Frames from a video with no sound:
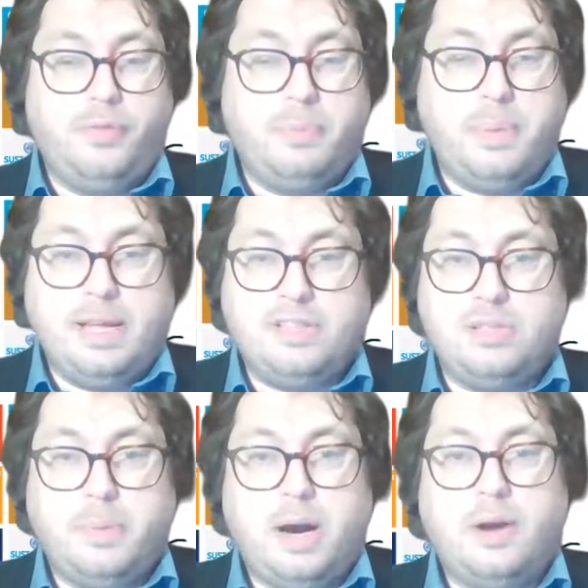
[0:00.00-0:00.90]
debates
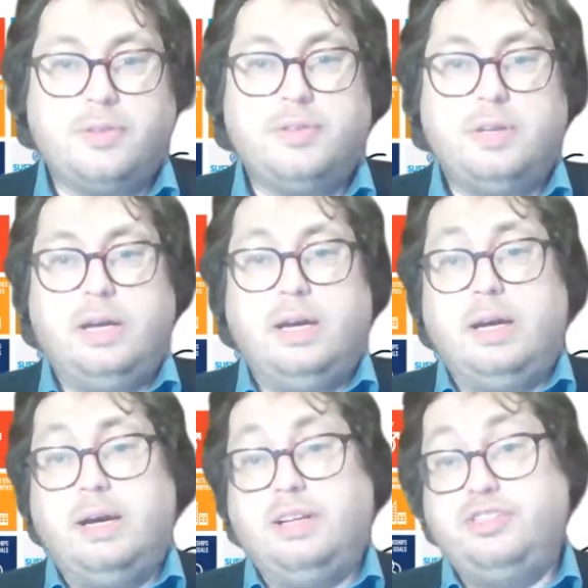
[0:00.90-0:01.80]
about
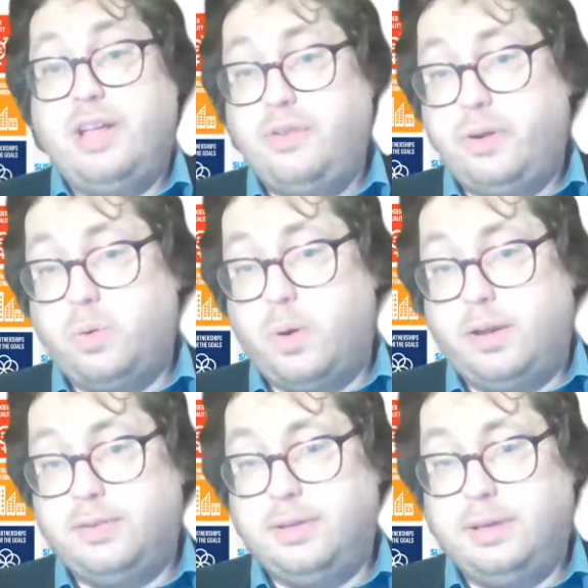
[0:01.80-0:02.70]
gender
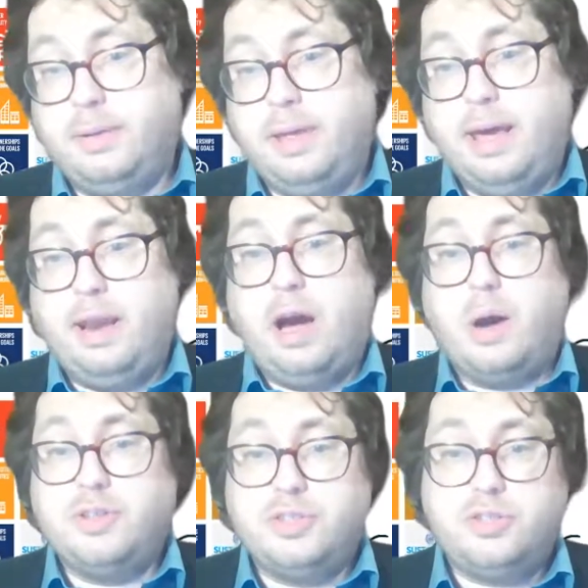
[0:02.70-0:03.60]
equality and
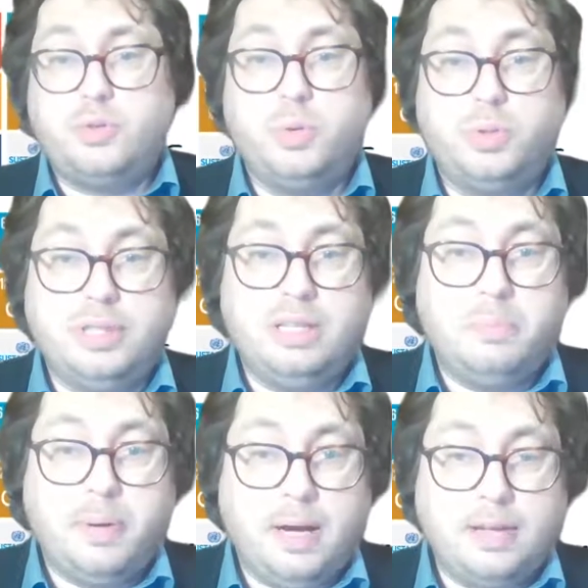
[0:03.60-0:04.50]
how this is rooted in
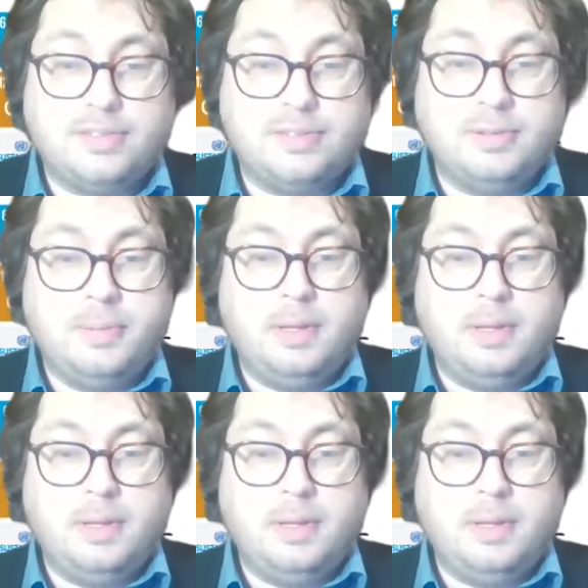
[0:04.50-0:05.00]
the past.